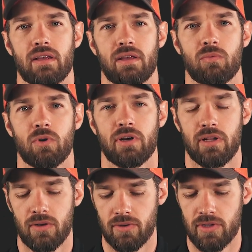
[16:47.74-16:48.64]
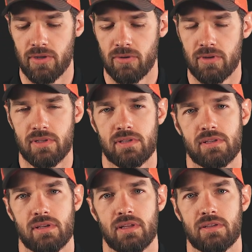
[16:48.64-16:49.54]
what it'll do
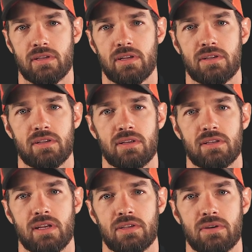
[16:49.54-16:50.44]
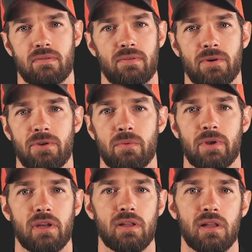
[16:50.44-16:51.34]
is it's just a sensor for
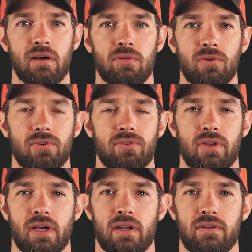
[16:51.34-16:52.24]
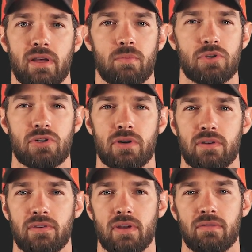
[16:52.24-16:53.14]
humidity levels, temperature,
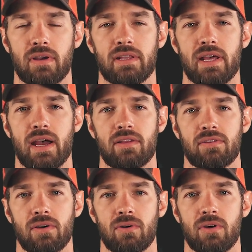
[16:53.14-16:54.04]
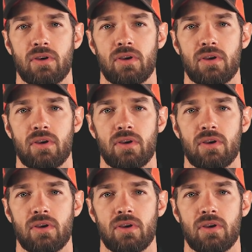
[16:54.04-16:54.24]
and stuff like that. So